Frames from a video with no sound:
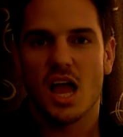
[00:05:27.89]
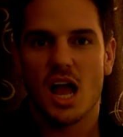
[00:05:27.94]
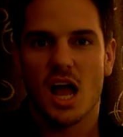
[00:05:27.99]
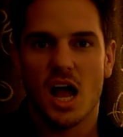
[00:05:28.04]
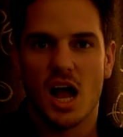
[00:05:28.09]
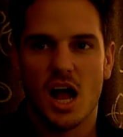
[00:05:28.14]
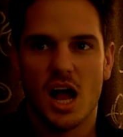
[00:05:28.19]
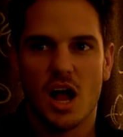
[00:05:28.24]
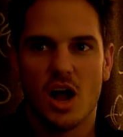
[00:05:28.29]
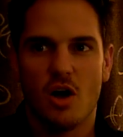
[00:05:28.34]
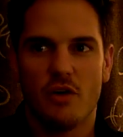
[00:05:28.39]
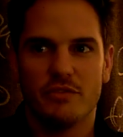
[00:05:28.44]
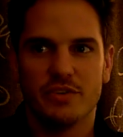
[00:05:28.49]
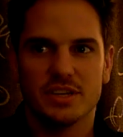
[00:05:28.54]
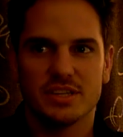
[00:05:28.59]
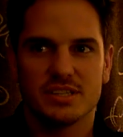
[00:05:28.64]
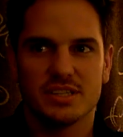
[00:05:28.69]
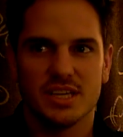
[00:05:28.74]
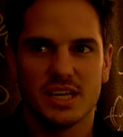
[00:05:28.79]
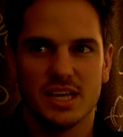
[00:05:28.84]
Uh,
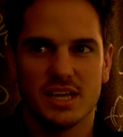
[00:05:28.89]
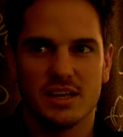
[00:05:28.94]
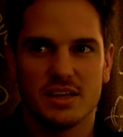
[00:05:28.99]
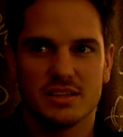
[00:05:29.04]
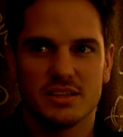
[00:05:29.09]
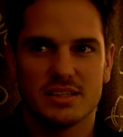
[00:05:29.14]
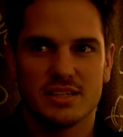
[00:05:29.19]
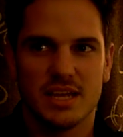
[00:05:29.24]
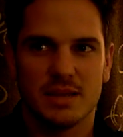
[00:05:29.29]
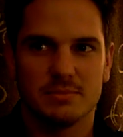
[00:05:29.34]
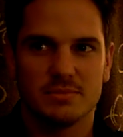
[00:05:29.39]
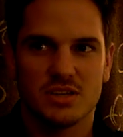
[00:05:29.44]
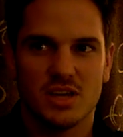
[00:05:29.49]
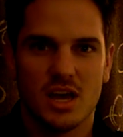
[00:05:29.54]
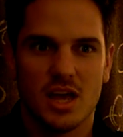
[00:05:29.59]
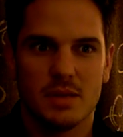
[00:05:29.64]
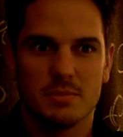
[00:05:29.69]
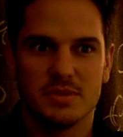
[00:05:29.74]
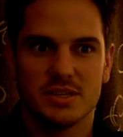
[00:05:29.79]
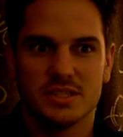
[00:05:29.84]
obviously, at the same
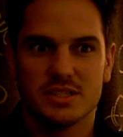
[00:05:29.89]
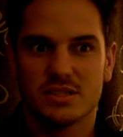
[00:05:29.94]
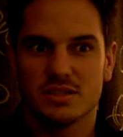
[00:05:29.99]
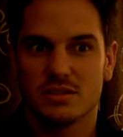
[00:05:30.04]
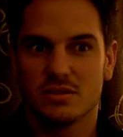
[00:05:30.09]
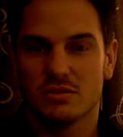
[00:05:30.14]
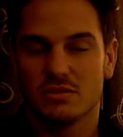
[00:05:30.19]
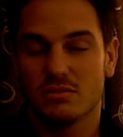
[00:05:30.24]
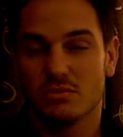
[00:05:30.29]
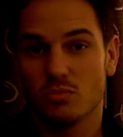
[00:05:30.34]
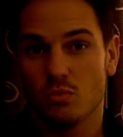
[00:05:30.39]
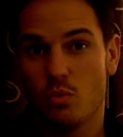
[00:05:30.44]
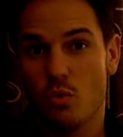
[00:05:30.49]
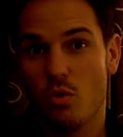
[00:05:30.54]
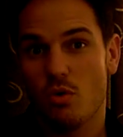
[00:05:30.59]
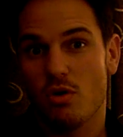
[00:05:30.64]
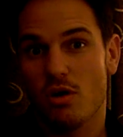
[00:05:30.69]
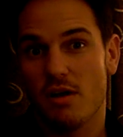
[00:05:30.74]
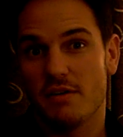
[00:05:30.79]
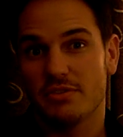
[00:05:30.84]
time as
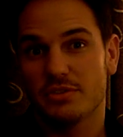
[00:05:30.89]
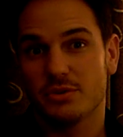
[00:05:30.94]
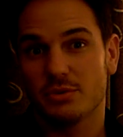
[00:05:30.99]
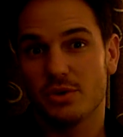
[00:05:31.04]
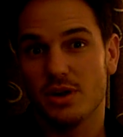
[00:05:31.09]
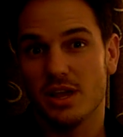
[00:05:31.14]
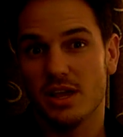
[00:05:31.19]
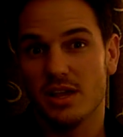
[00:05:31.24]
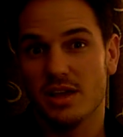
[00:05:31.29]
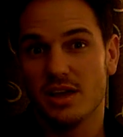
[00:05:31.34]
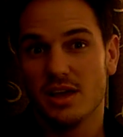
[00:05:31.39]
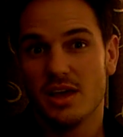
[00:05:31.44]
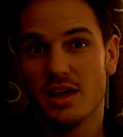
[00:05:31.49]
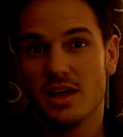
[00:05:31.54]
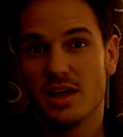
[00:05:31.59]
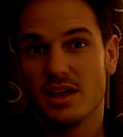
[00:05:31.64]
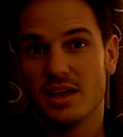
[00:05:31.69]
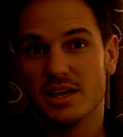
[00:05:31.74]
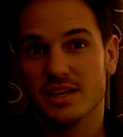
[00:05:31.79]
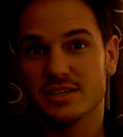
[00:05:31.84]
Warcraft 3
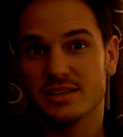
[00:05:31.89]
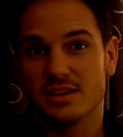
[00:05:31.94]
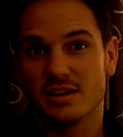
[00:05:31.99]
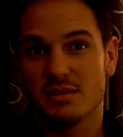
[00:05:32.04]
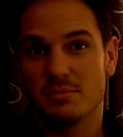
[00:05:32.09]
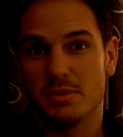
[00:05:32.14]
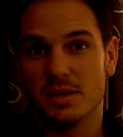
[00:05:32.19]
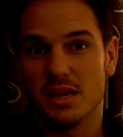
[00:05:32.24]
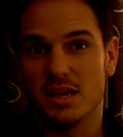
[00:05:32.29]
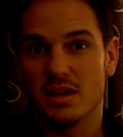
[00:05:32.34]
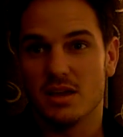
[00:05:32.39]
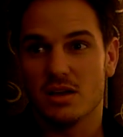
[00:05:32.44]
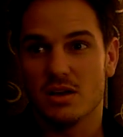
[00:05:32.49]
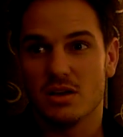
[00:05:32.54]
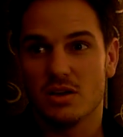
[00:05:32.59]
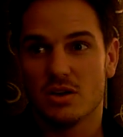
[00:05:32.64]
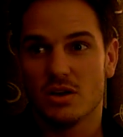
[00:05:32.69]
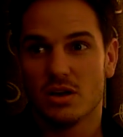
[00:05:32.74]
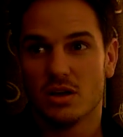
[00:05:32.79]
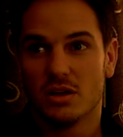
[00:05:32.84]
is going to be,
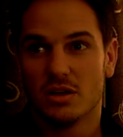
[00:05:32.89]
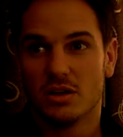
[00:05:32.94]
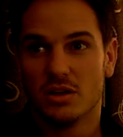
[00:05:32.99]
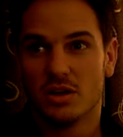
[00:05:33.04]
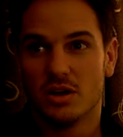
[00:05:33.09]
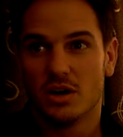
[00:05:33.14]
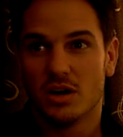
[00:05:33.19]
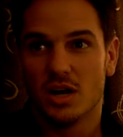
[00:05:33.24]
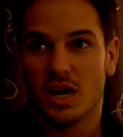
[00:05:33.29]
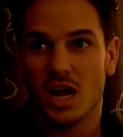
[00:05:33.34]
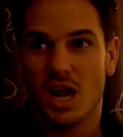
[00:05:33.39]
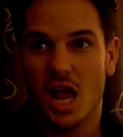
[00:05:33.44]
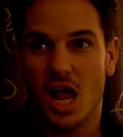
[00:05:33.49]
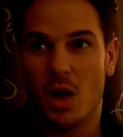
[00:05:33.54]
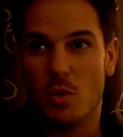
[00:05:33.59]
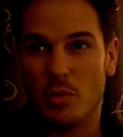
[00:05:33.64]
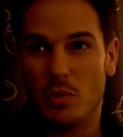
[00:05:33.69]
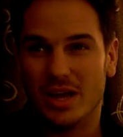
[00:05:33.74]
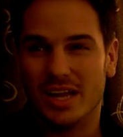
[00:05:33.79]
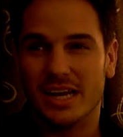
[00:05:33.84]

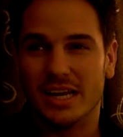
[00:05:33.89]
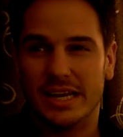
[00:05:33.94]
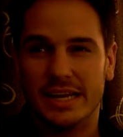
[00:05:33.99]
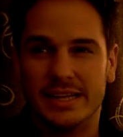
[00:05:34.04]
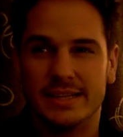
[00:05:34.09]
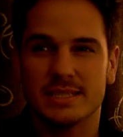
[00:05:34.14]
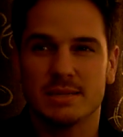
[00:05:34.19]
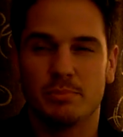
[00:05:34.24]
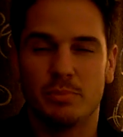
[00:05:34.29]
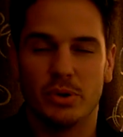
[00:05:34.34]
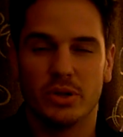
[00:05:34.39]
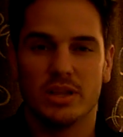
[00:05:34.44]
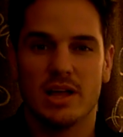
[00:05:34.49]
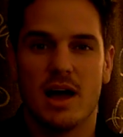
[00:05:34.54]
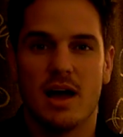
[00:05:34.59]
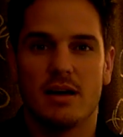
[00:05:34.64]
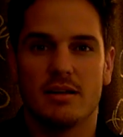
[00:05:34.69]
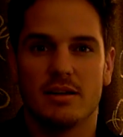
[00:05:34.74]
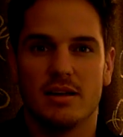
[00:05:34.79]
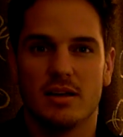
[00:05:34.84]
we're going to need to pull
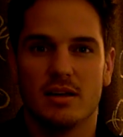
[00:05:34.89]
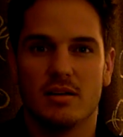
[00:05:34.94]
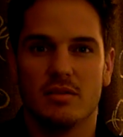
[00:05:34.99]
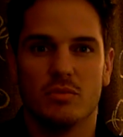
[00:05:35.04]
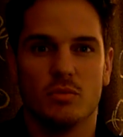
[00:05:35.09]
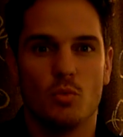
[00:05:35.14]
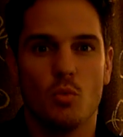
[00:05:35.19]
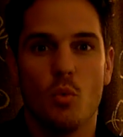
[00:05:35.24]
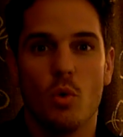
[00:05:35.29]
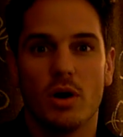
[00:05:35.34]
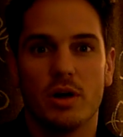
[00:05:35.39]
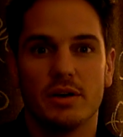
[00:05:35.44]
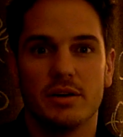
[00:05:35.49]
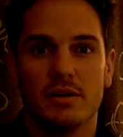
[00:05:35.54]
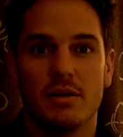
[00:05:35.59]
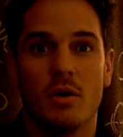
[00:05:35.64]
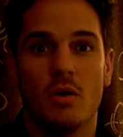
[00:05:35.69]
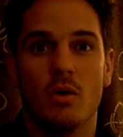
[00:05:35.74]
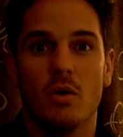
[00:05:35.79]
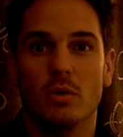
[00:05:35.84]
out one,
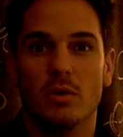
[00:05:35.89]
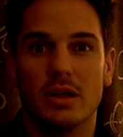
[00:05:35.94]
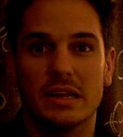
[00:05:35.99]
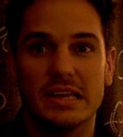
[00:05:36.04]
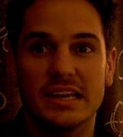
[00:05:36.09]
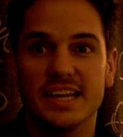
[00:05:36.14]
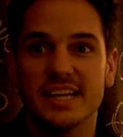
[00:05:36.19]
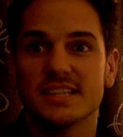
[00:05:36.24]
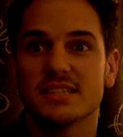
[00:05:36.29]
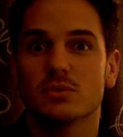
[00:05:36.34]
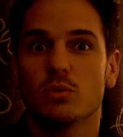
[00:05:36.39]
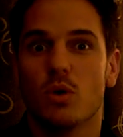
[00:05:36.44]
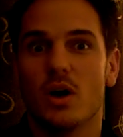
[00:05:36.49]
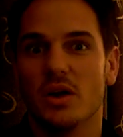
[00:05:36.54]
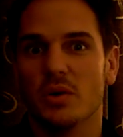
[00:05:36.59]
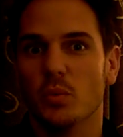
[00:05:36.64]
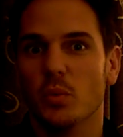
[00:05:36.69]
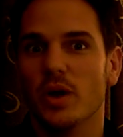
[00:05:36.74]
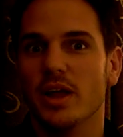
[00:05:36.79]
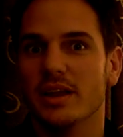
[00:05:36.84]
at least one
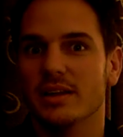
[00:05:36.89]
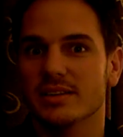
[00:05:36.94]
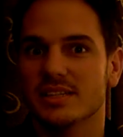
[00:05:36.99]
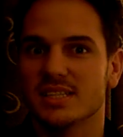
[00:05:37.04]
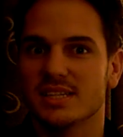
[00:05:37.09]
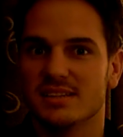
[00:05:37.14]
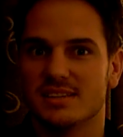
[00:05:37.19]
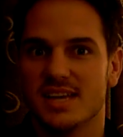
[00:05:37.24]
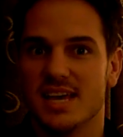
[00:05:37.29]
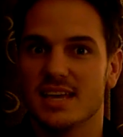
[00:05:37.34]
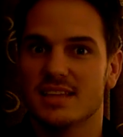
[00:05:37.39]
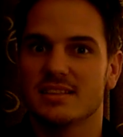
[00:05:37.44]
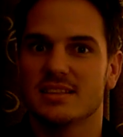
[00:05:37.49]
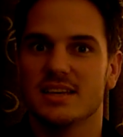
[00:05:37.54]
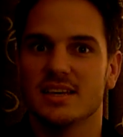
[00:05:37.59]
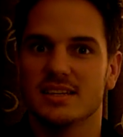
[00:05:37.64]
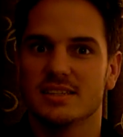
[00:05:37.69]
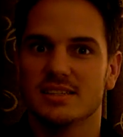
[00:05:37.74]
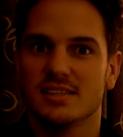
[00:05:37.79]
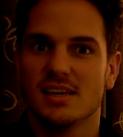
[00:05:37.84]
win to take
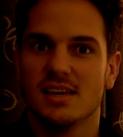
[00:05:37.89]
this.